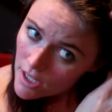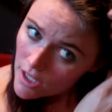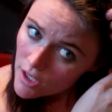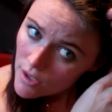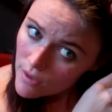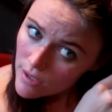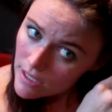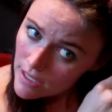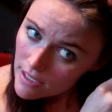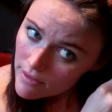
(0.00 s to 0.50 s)
You
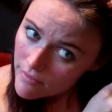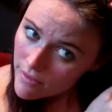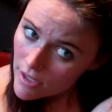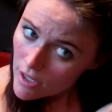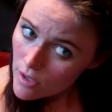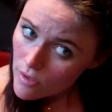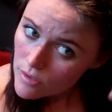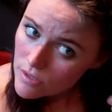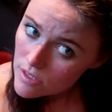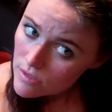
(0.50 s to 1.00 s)
can even
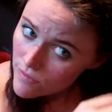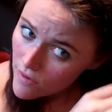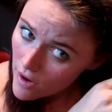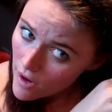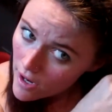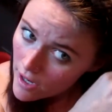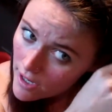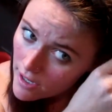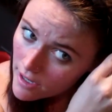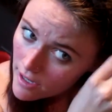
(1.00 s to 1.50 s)
go as
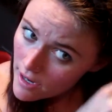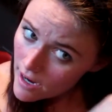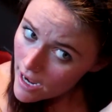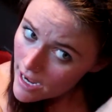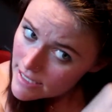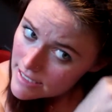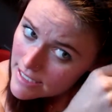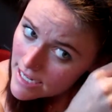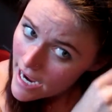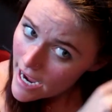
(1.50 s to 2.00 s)
far
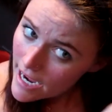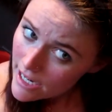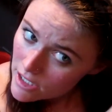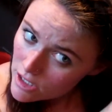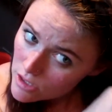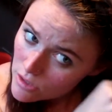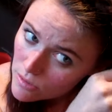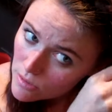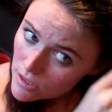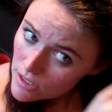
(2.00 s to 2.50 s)
as to
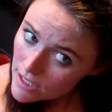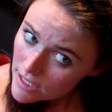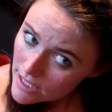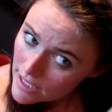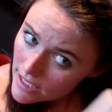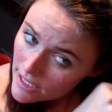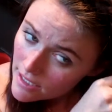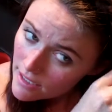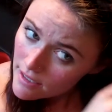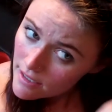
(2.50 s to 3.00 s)

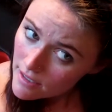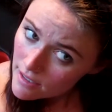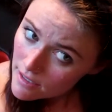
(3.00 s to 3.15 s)
actually